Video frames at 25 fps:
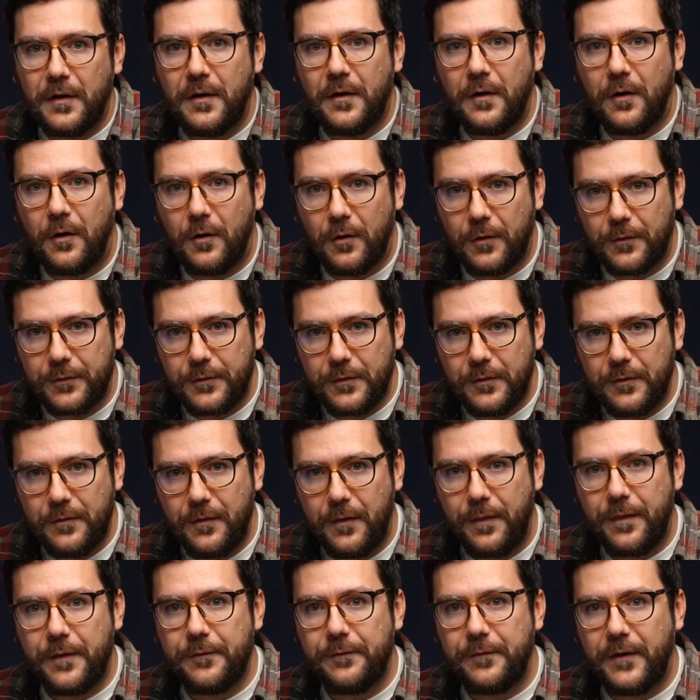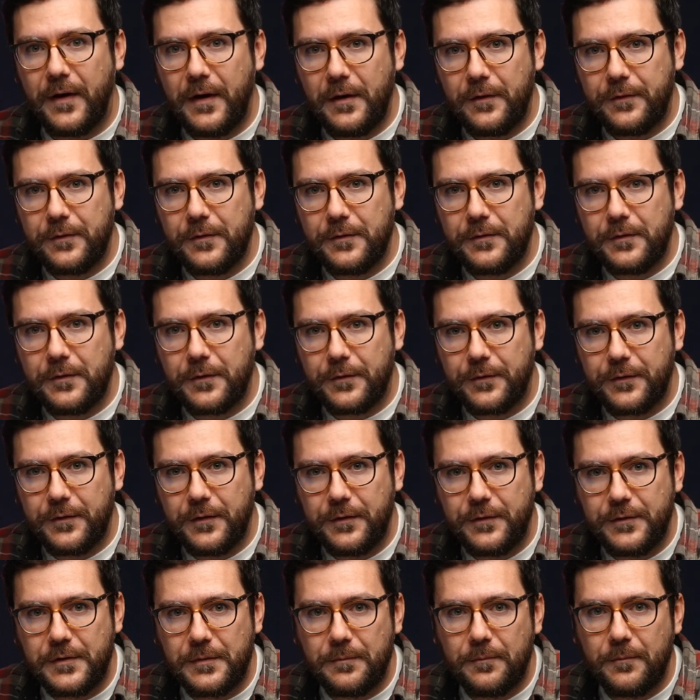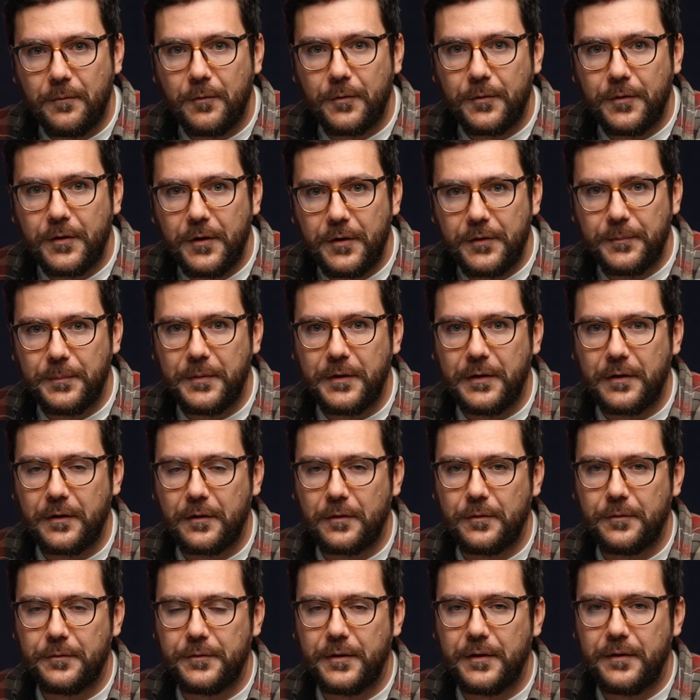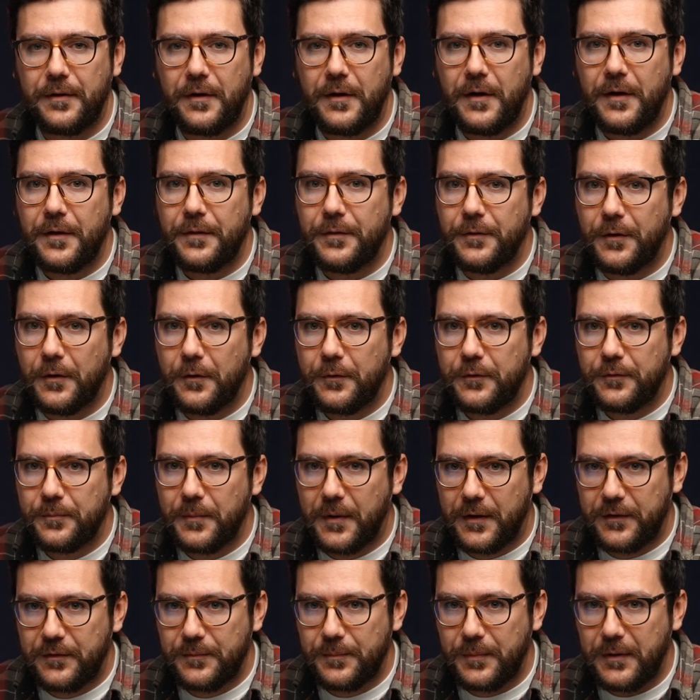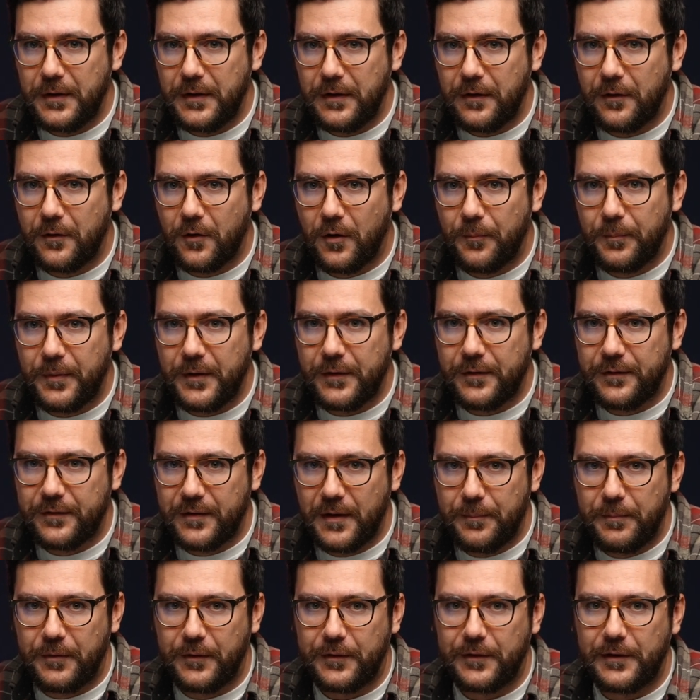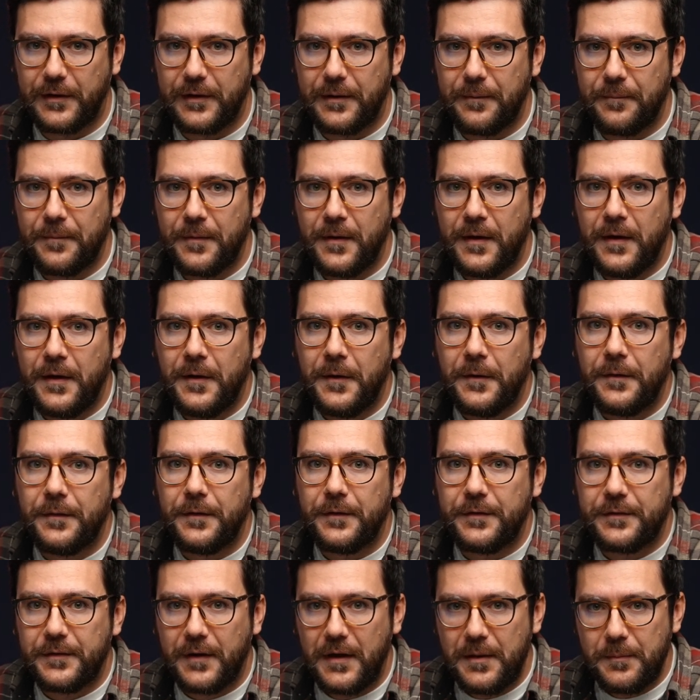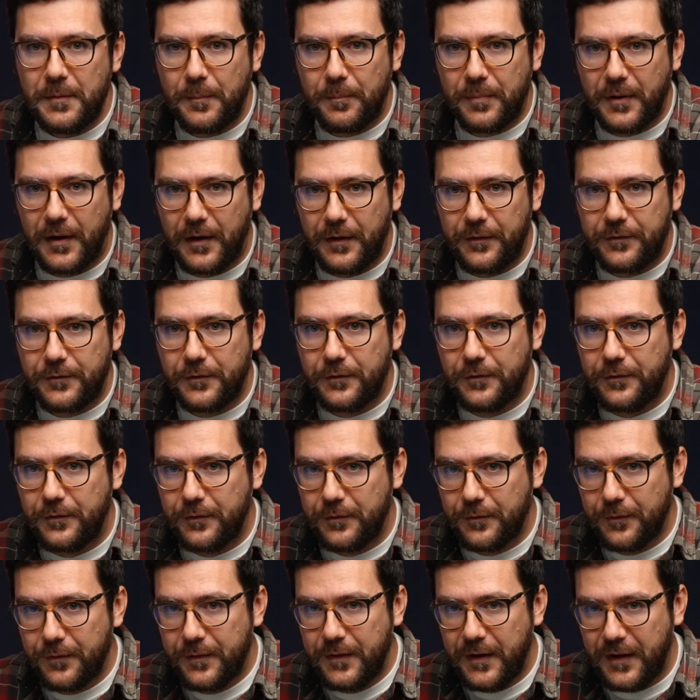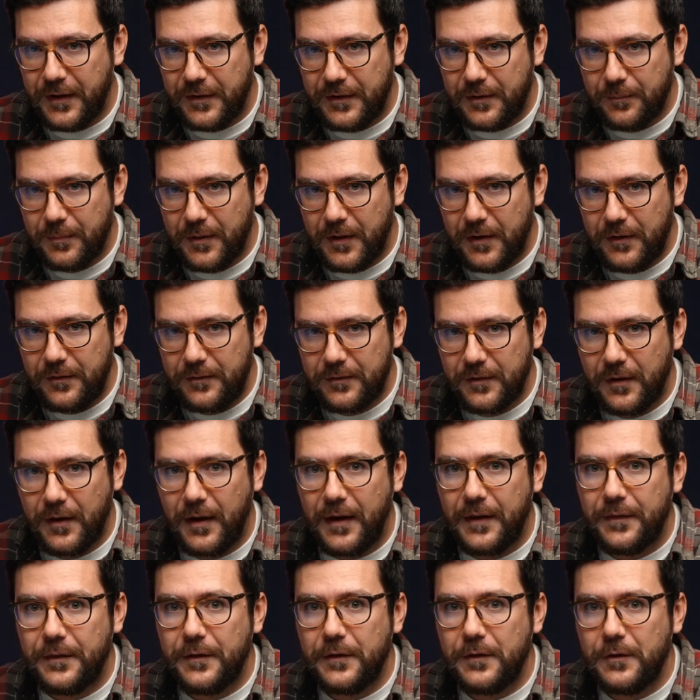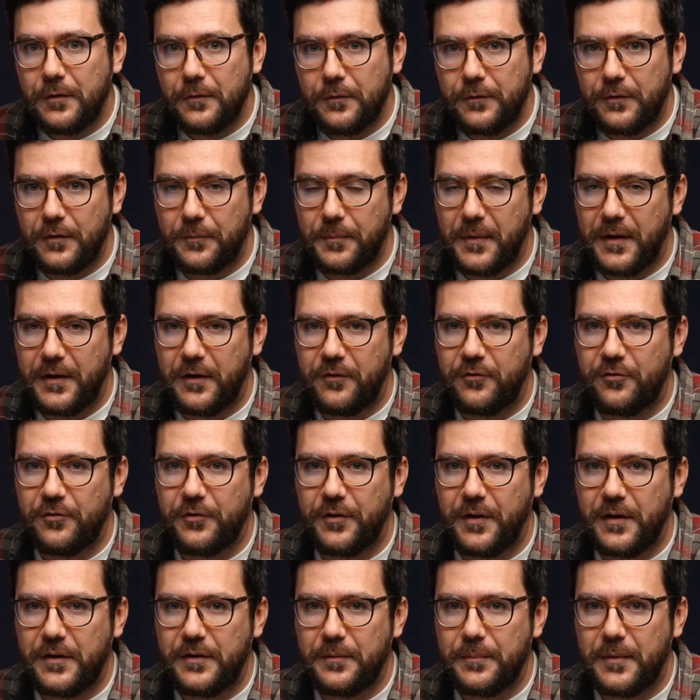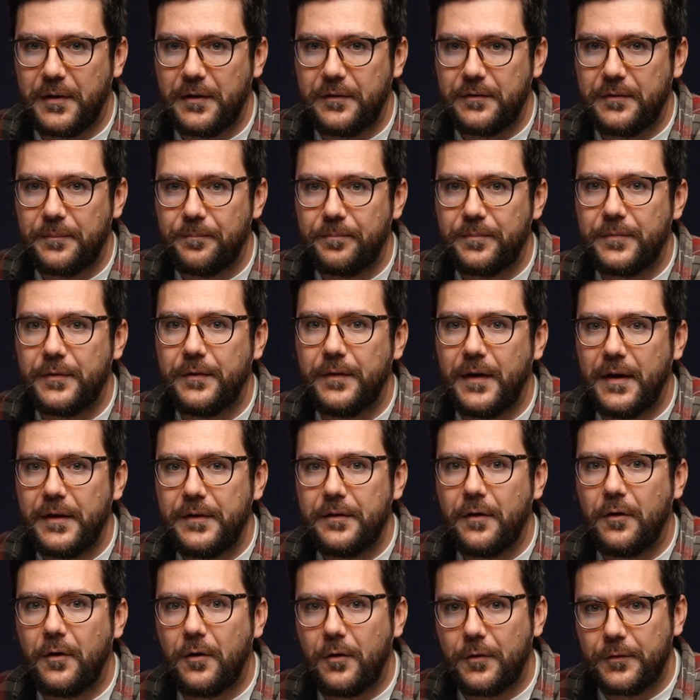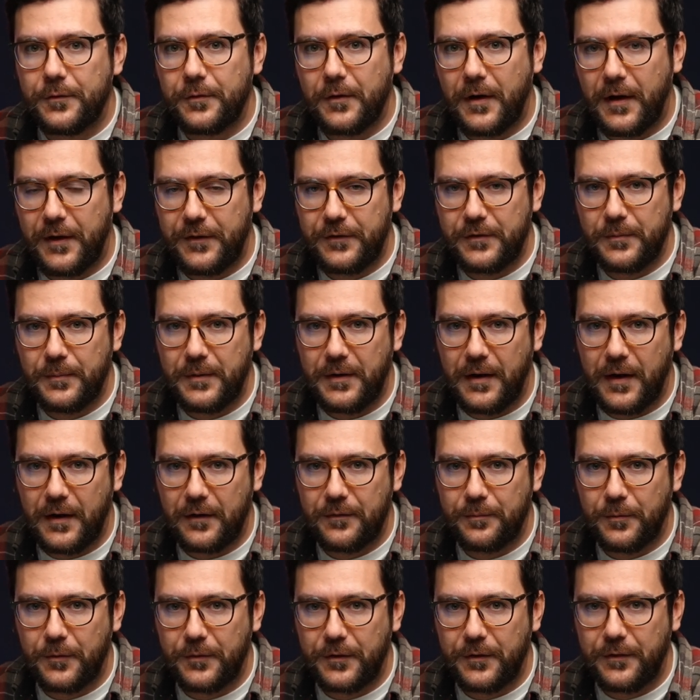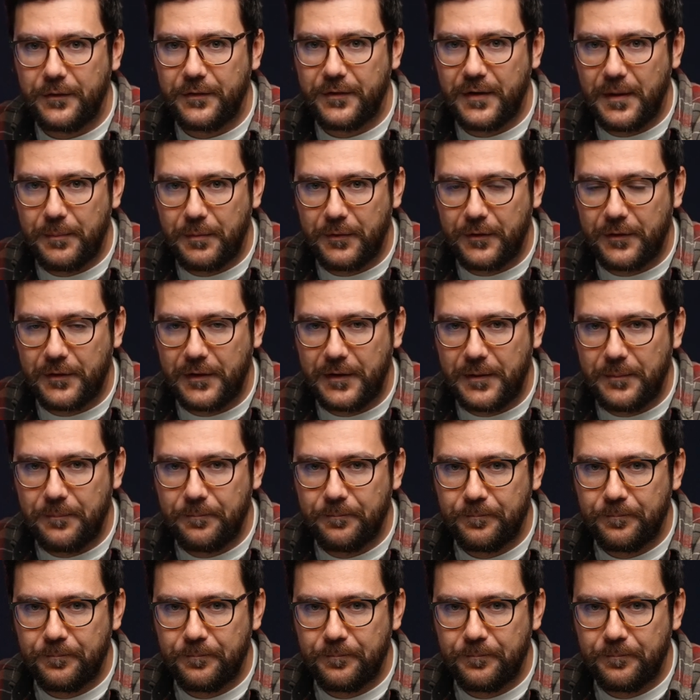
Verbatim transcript: Also, the files on your system will not be included. Those must be copied separately. The same applies to DUDE database and the user manager database. That also has to be exported separately.